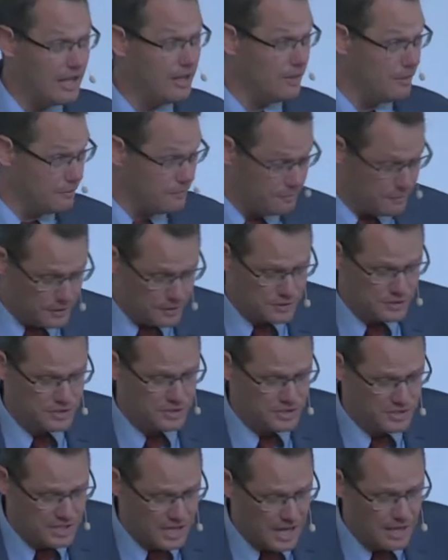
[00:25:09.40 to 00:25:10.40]
day, the
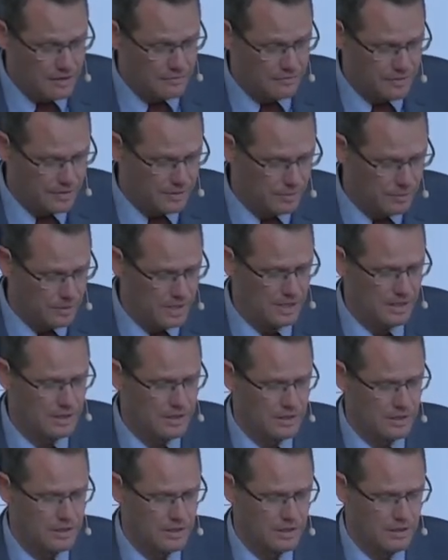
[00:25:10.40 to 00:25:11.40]
first day of the
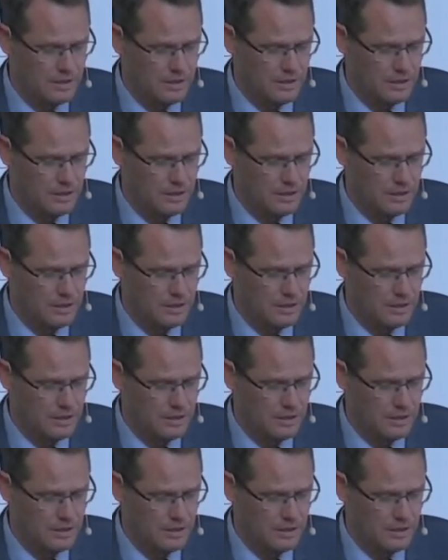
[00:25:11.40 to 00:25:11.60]
week,